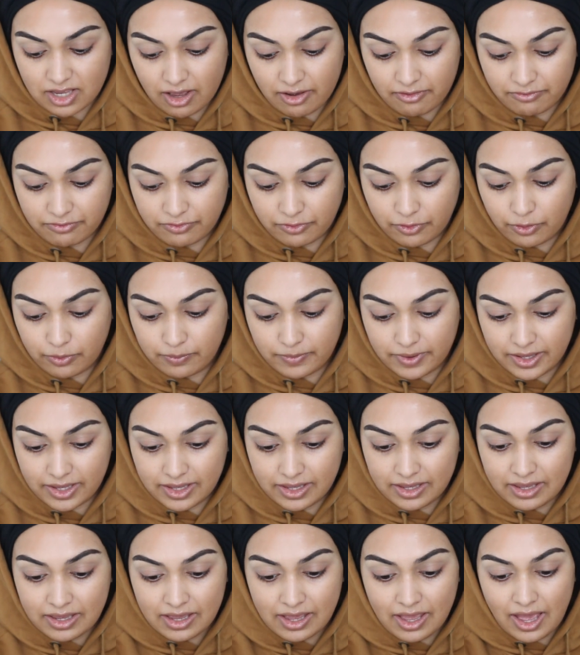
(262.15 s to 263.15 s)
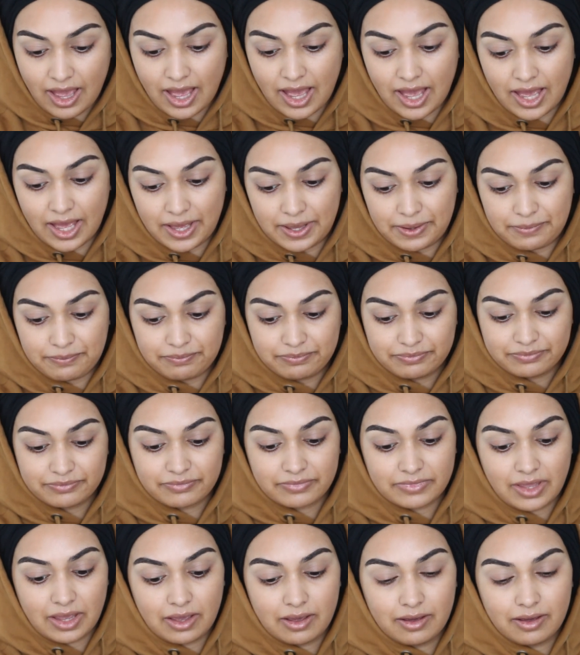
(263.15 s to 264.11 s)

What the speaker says: up for me, and